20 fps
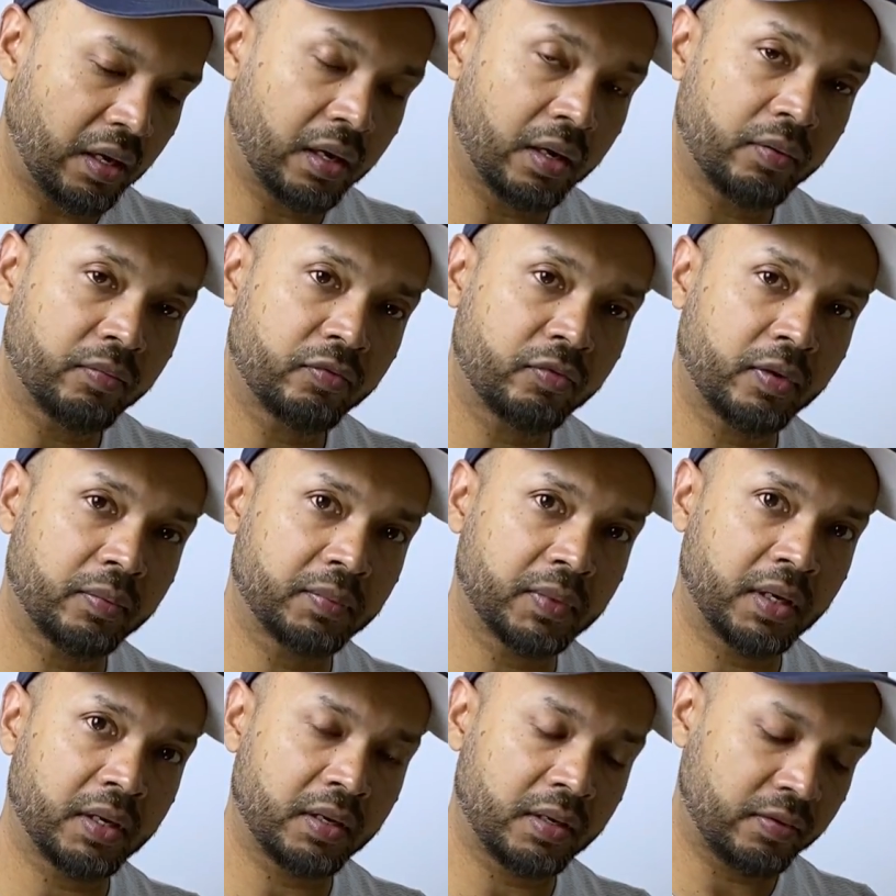from
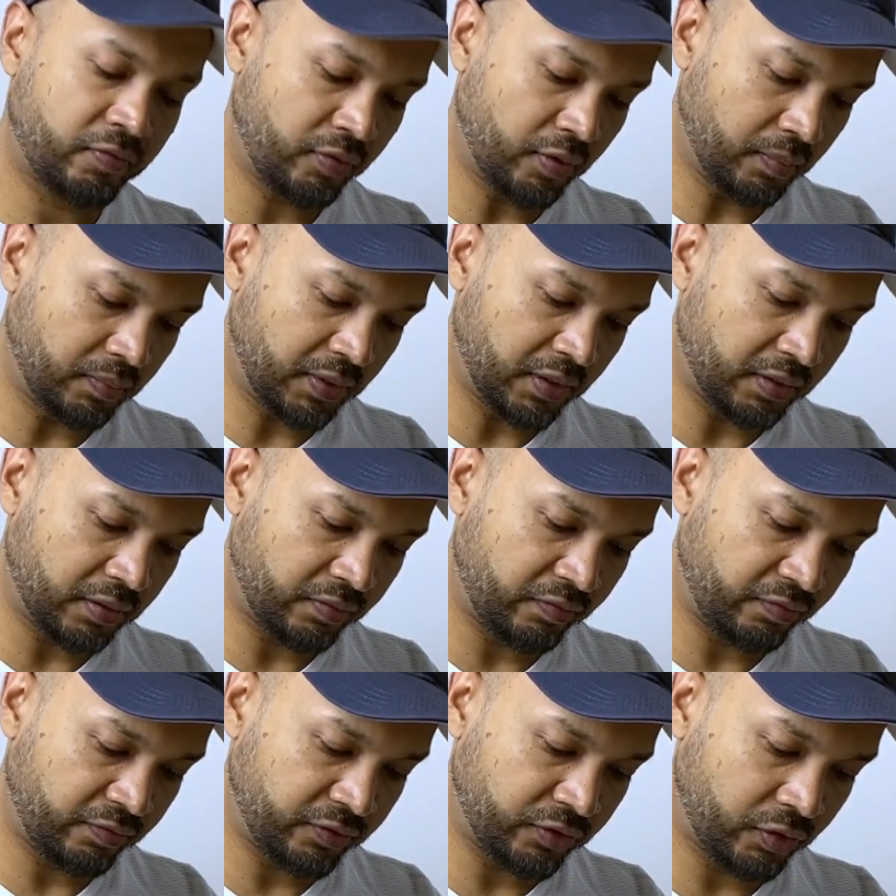the
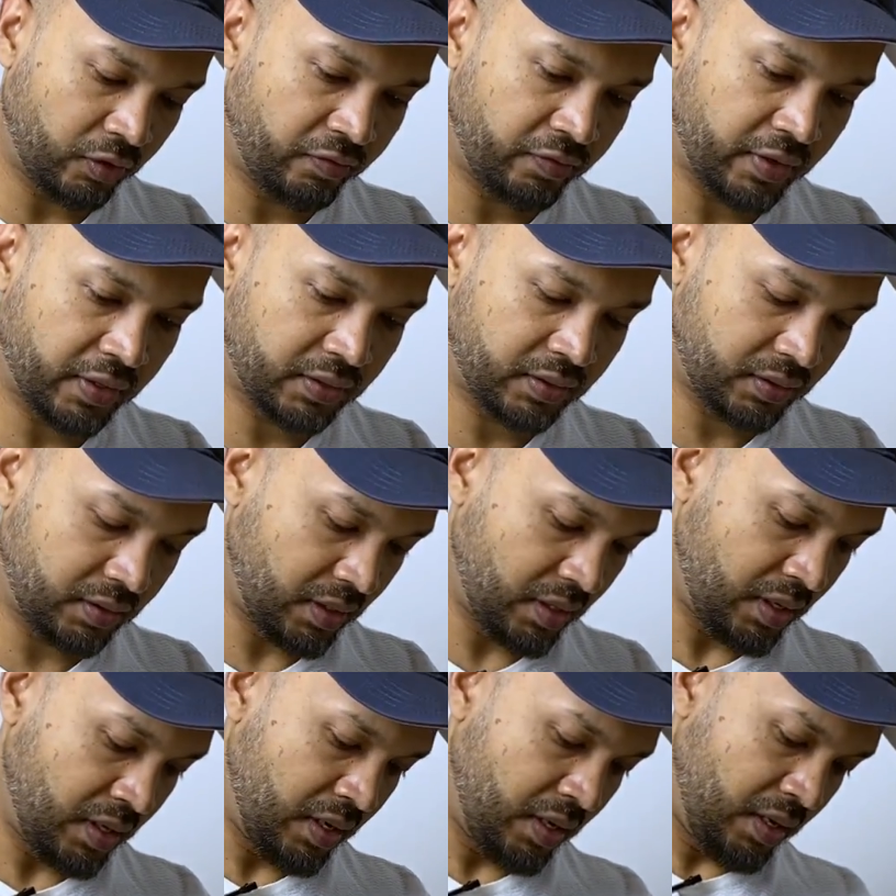surface
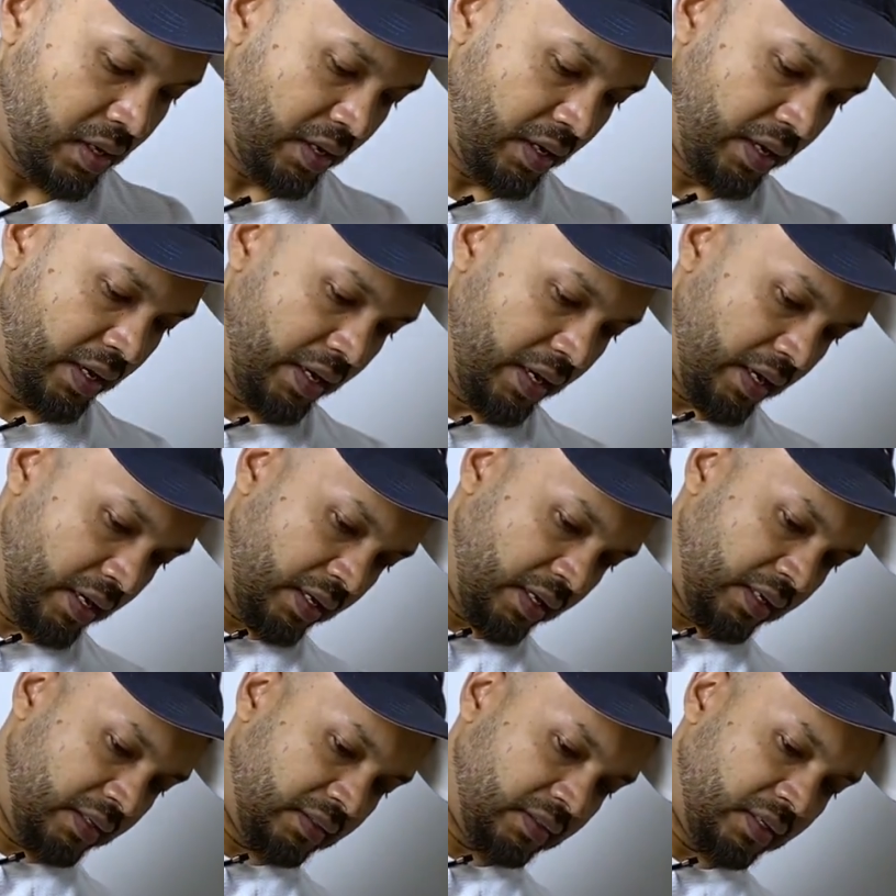and
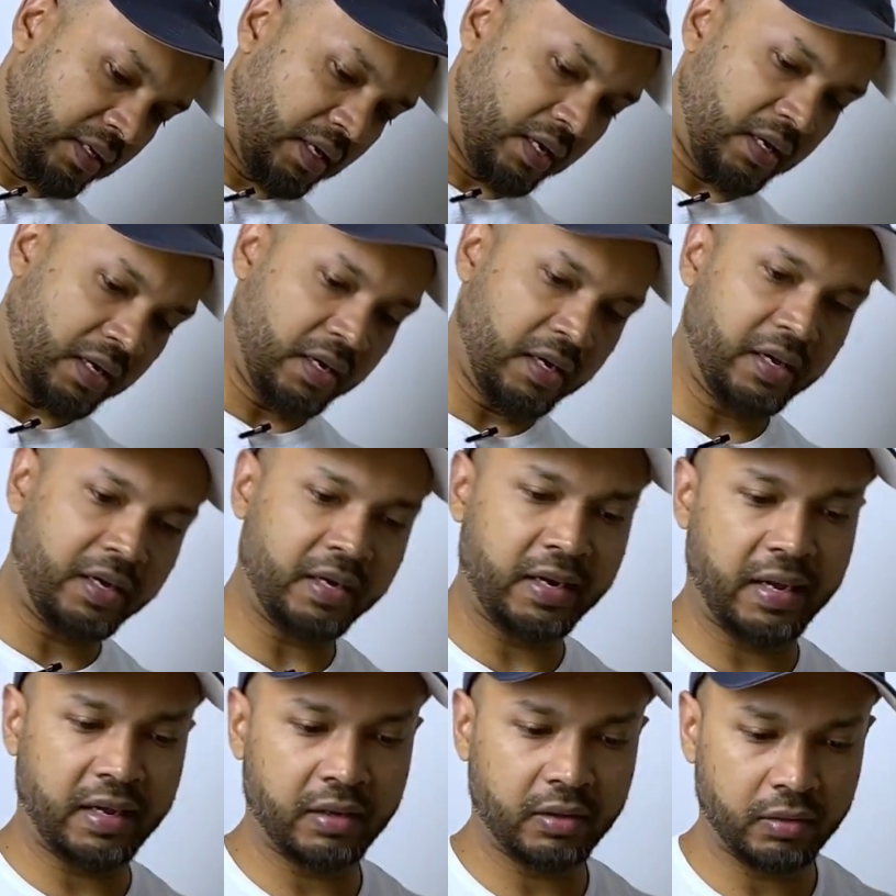it's sitting at
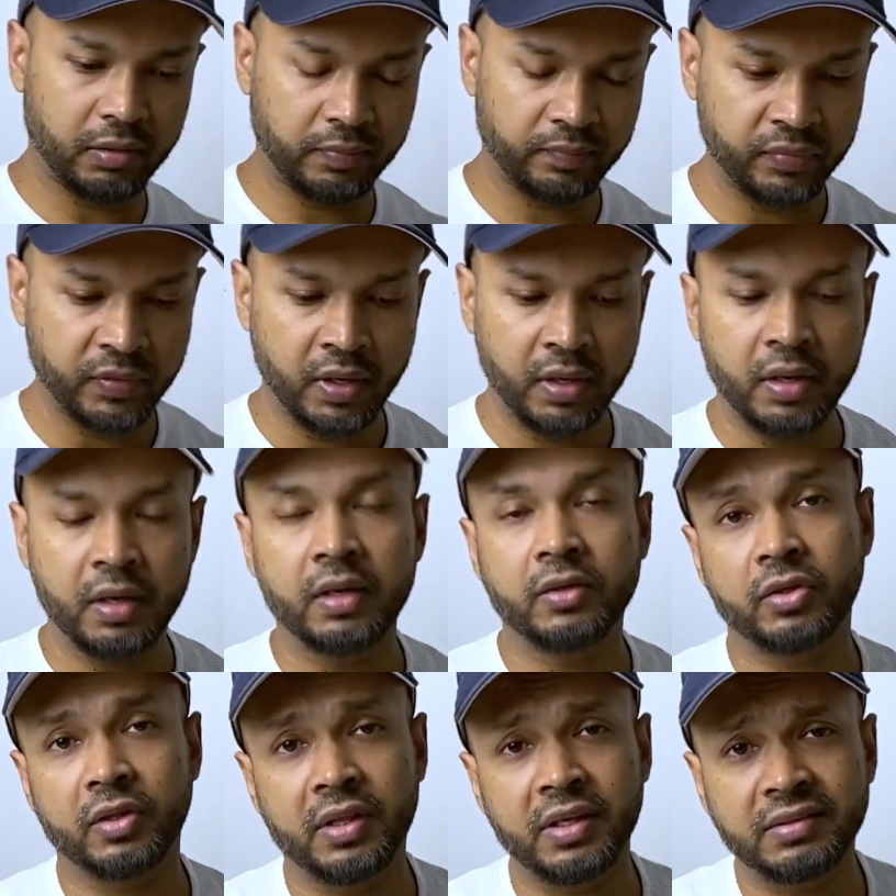an angle.
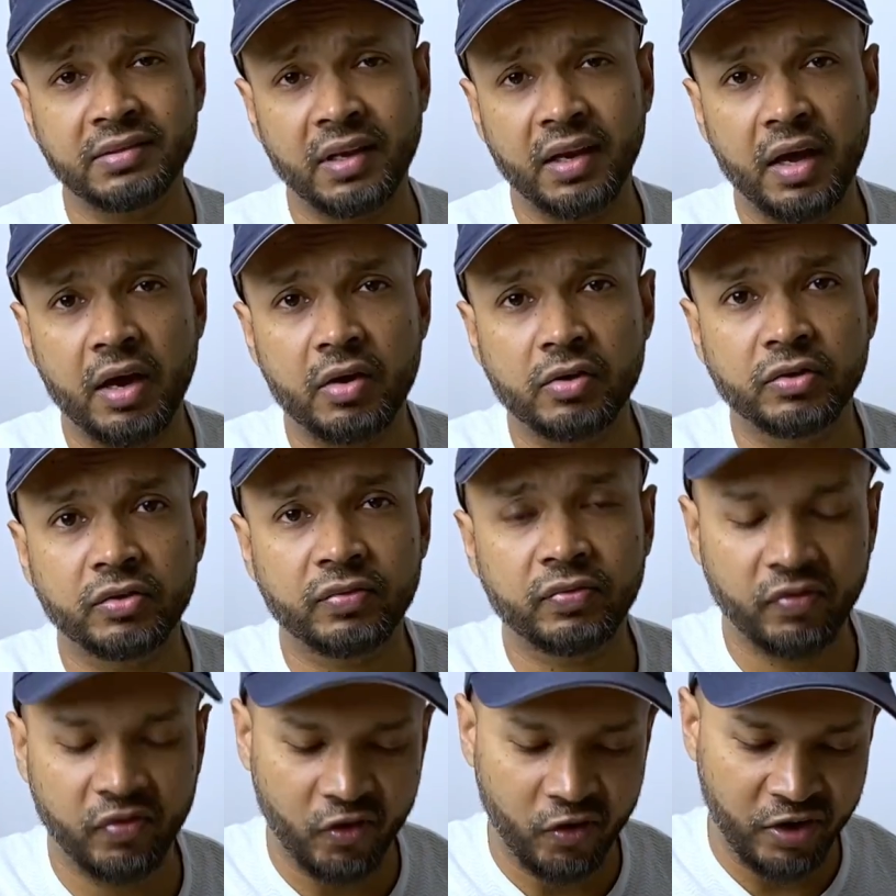So this allows
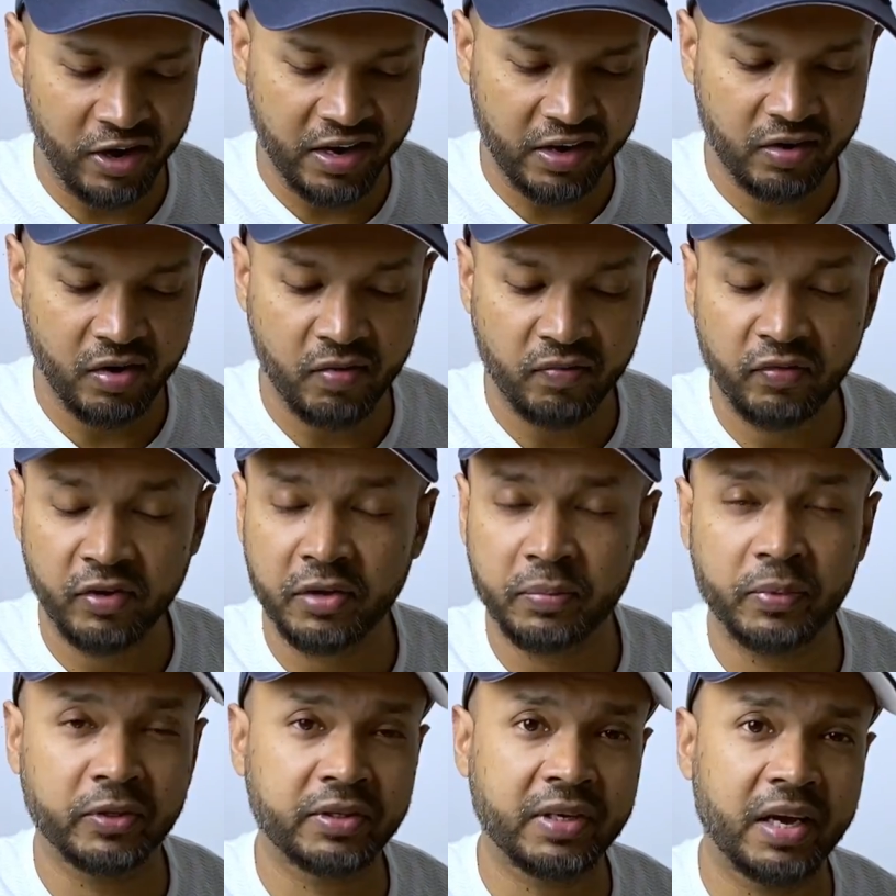for a
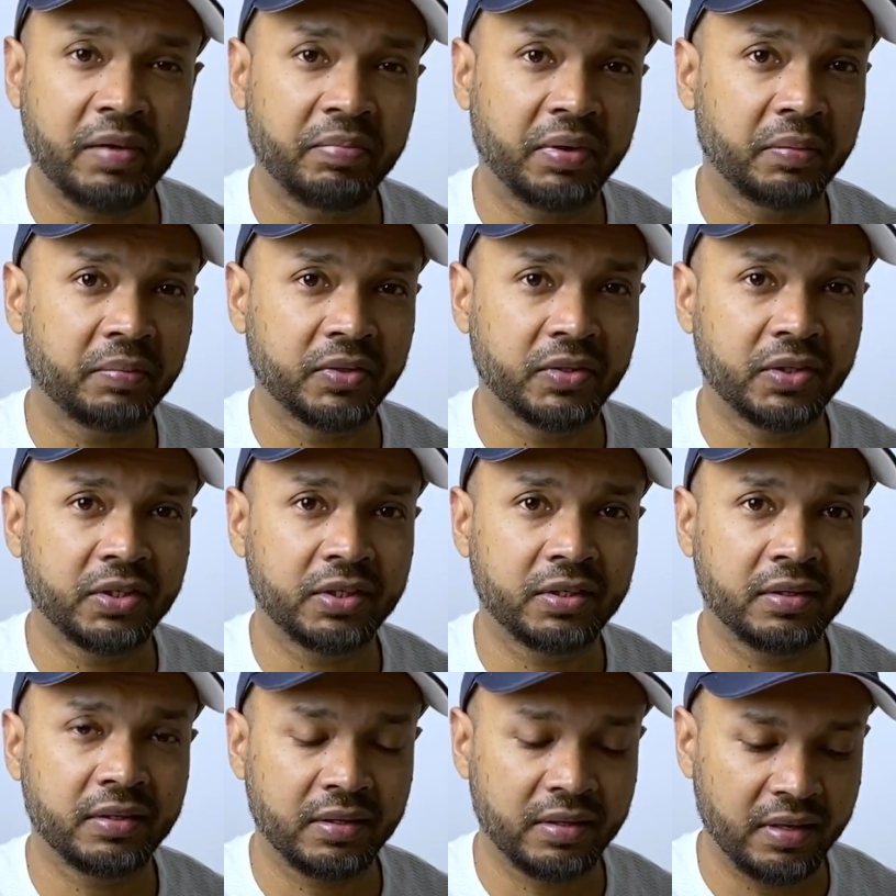comfortable typing
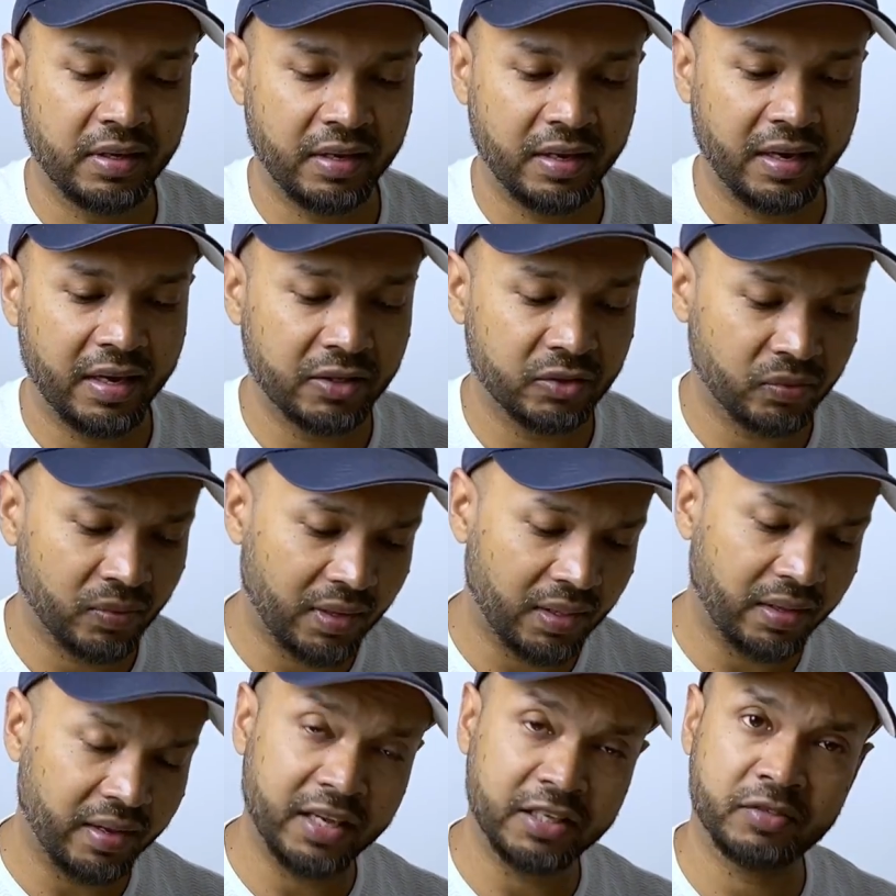position as
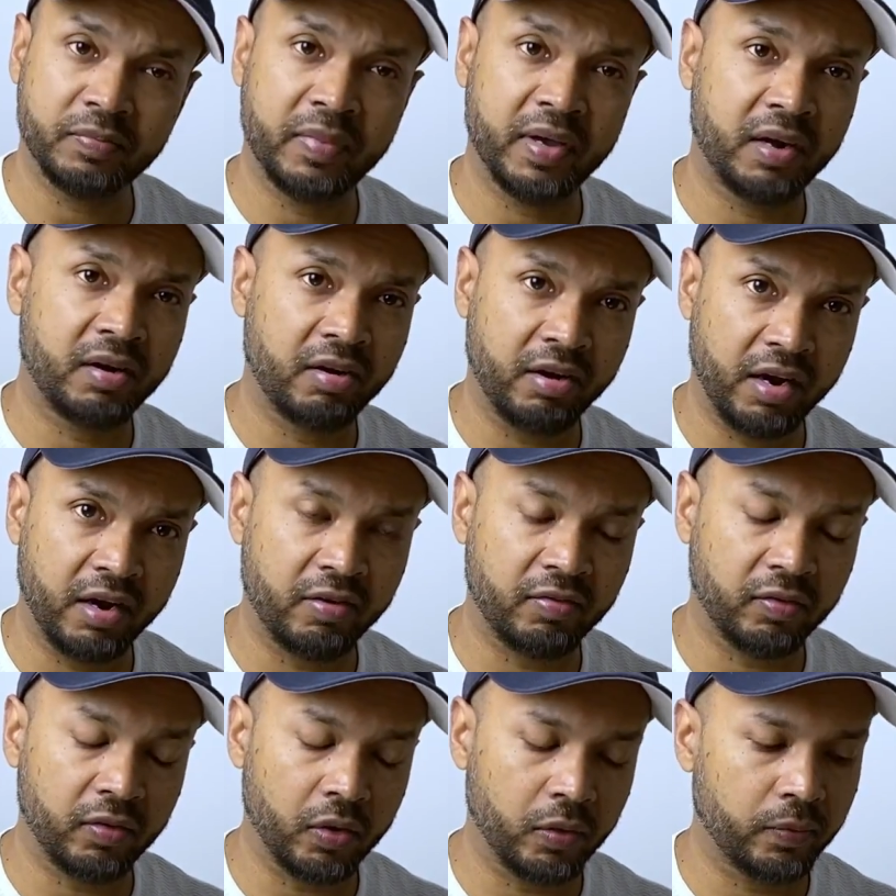well as better
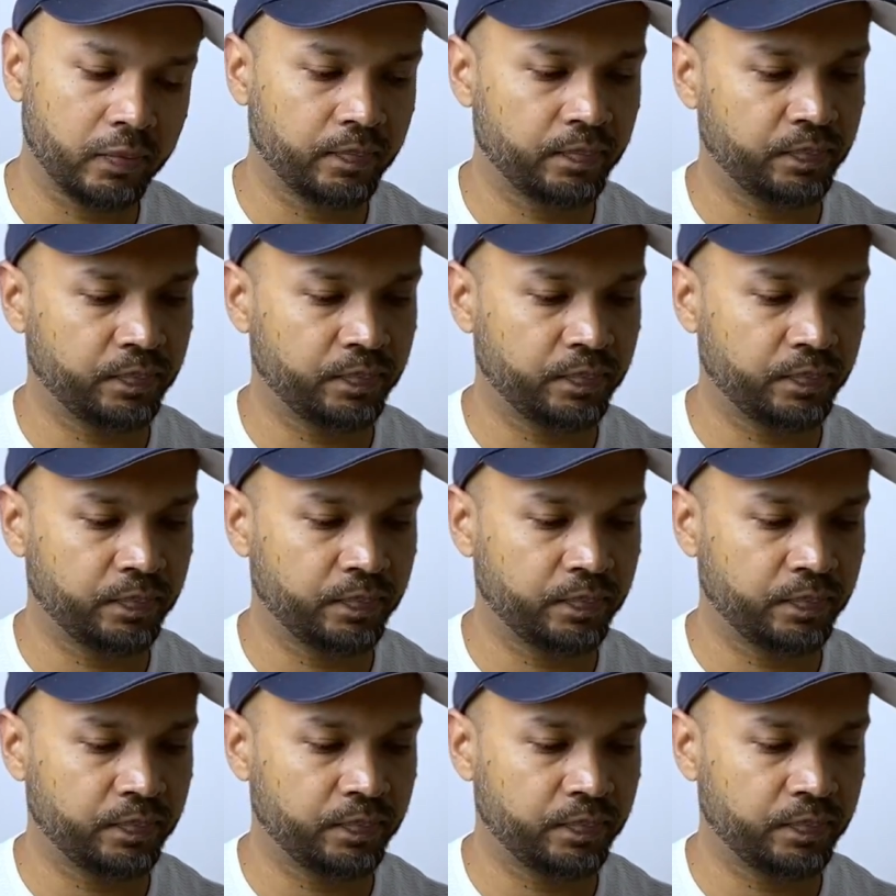airflow.